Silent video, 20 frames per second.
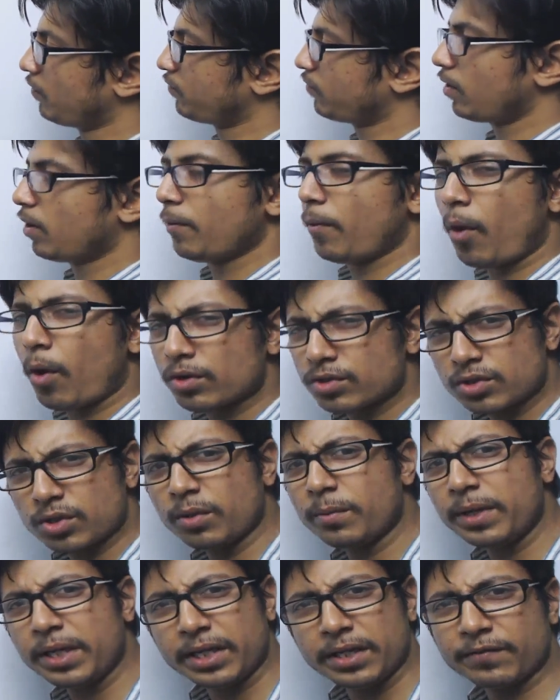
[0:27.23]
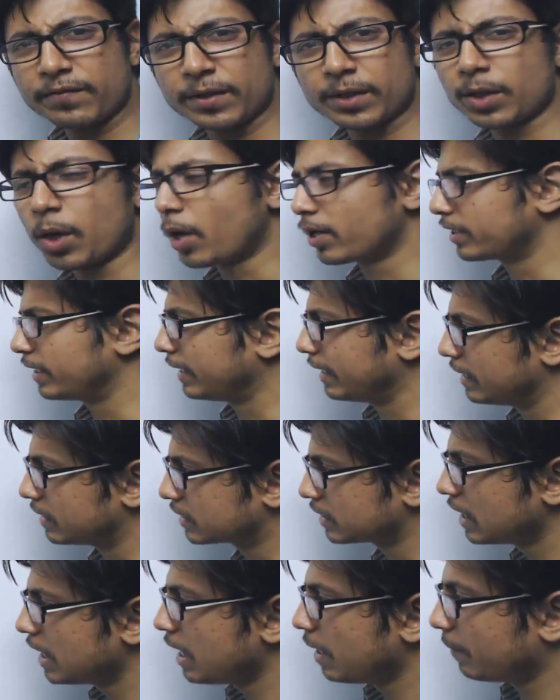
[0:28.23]
of so many different
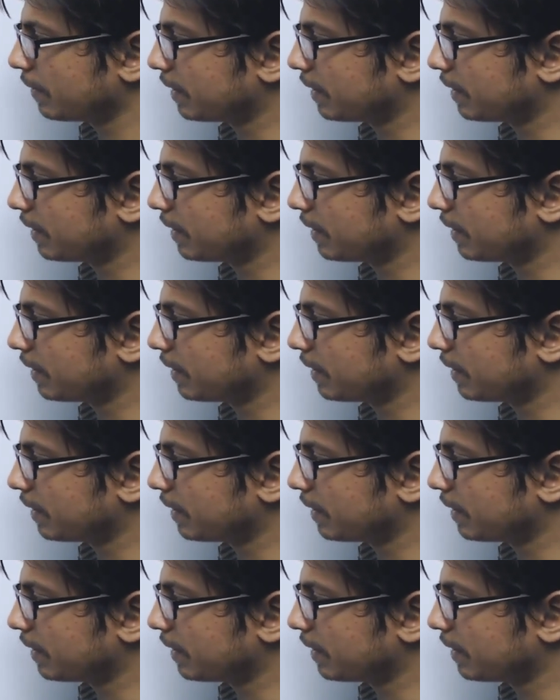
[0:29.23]
organelles